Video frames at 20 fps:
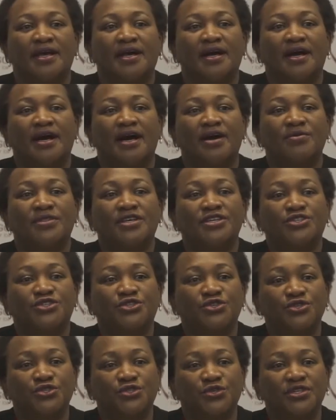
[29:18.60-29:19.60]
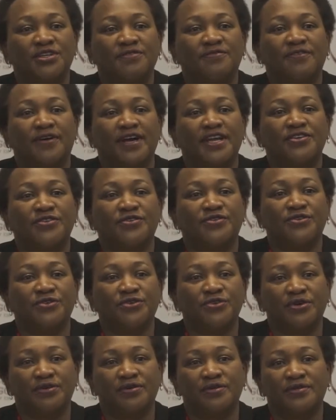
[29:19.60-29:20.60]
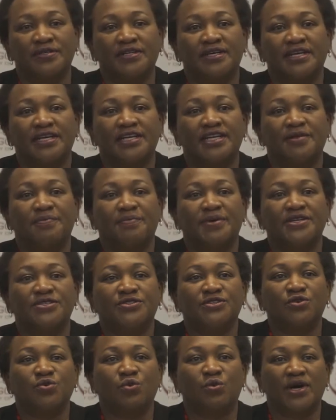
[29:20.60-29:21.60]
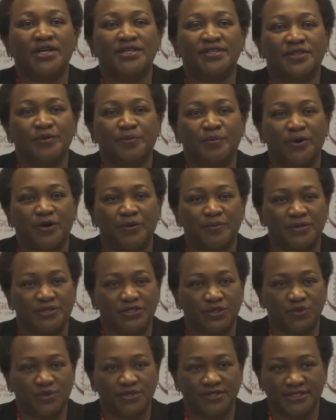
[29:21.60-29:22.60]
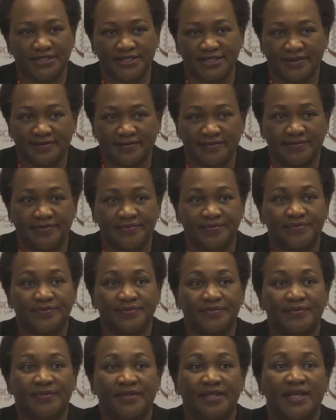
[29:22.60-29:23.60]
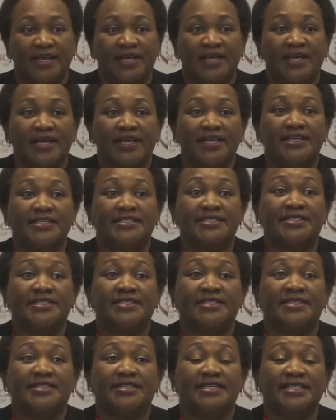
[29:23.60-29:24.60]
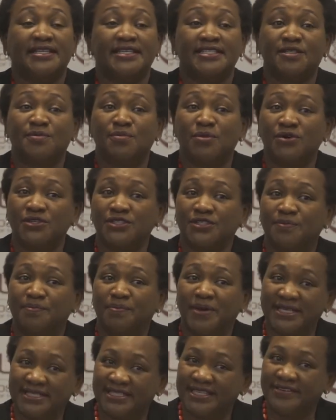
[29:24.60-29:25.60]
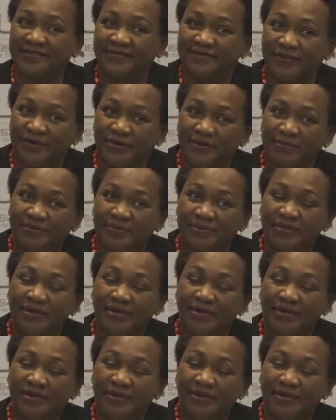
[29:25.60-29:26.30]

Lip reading: How they choose to define rural depends on what the purpose will serve. It's in its most basic form,